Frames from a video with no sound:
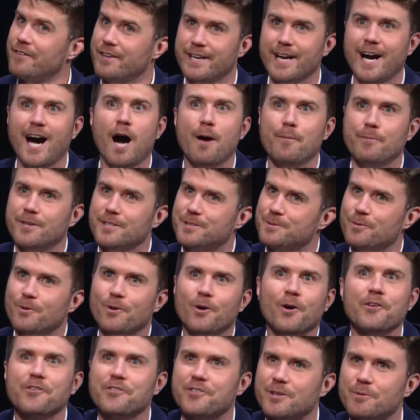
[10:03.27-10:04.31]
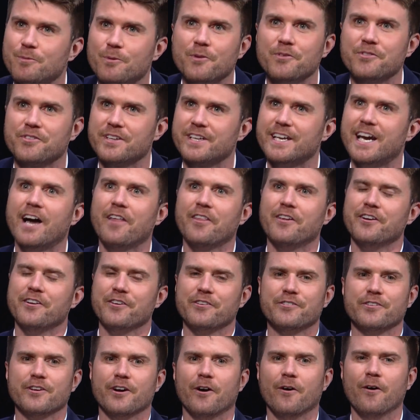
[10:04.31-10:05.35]
in common is we're all Seawolves together.
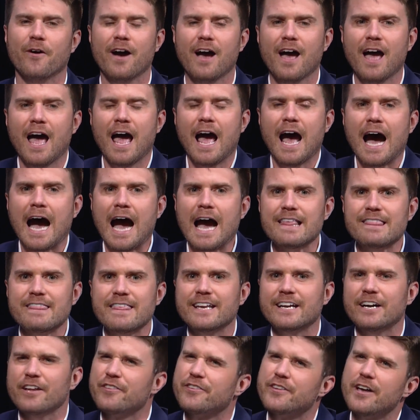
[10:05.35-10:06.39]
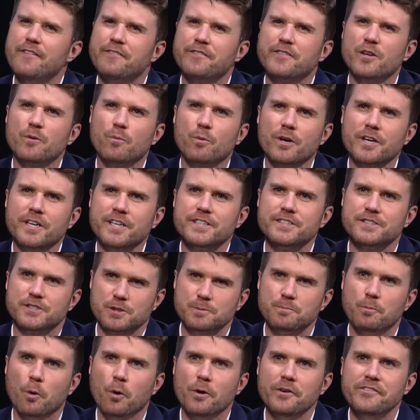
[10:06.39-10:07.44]
So I think I'll definitely work in
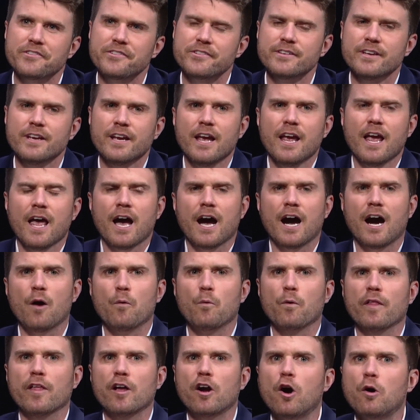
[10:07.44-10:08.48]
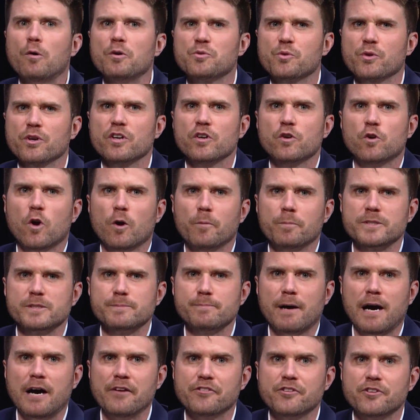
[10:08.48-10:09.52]
sports. Uh, will I always work in corporate
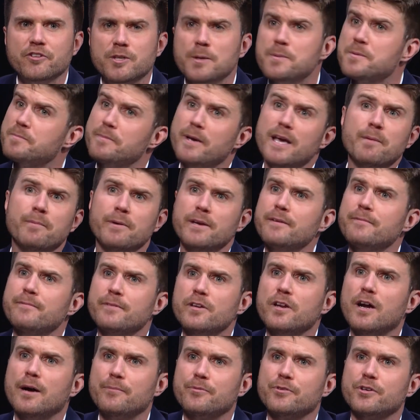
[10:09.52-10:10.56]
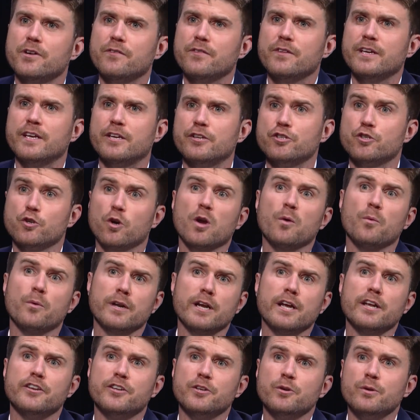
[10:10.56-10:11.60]
sponsorships? Maybe. You know, I'm certainly enjoying
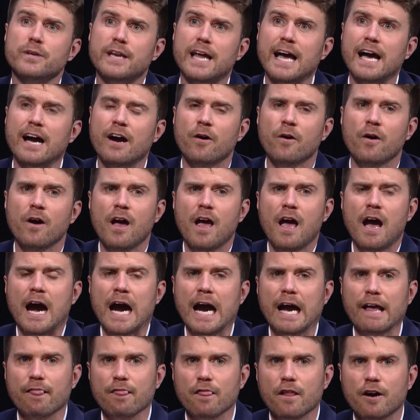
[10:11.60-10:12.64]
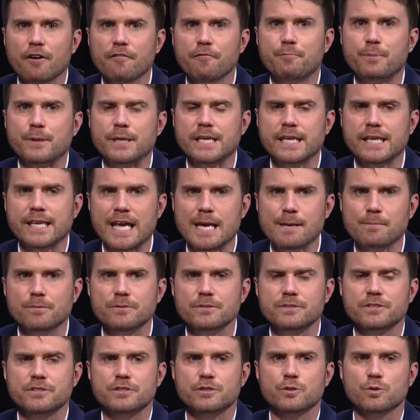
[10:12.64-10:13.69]
what I do now. I love being
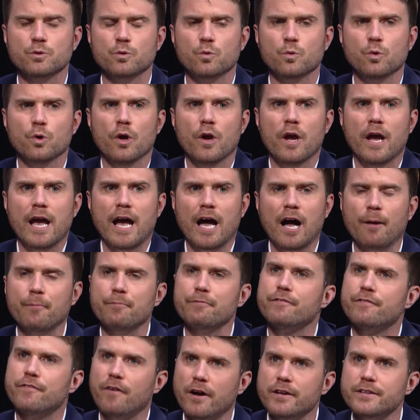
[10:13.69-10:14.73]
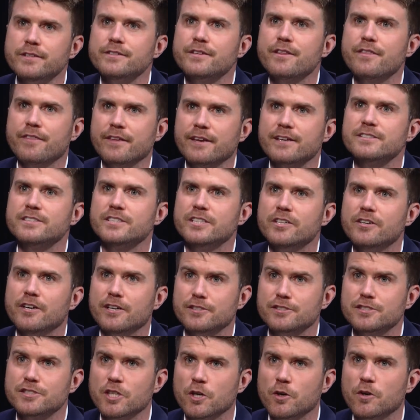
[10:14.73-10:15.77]
able to help fund things here
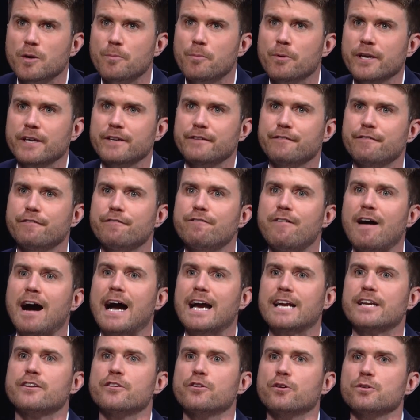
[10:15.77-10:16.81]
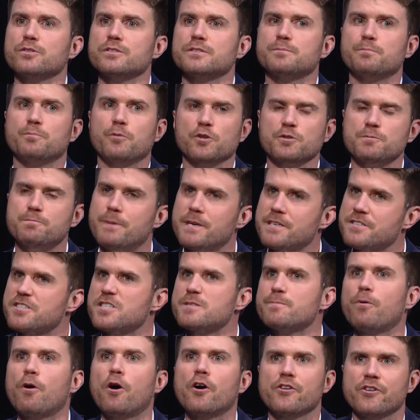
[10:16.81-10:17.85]
at Stony Brook and find those those
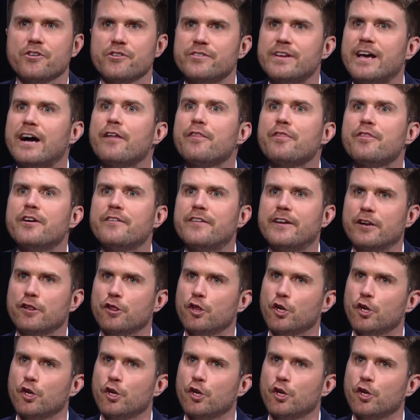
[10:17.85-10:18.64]
business partners out there that are